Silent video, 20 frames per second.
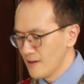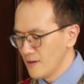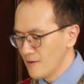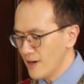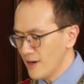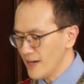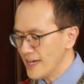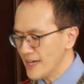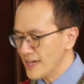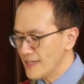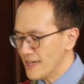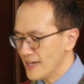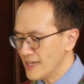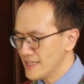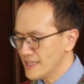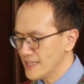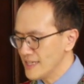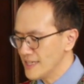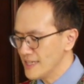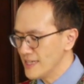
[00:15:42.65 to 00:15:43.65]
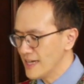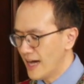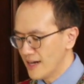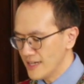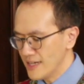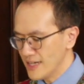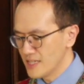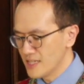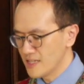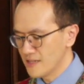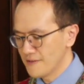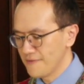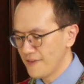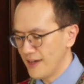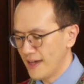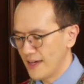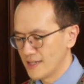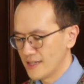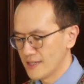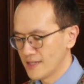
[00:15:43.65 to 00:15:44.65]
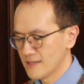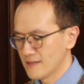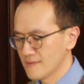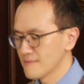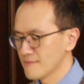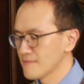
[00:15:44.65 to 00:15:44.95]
What can I see on his face?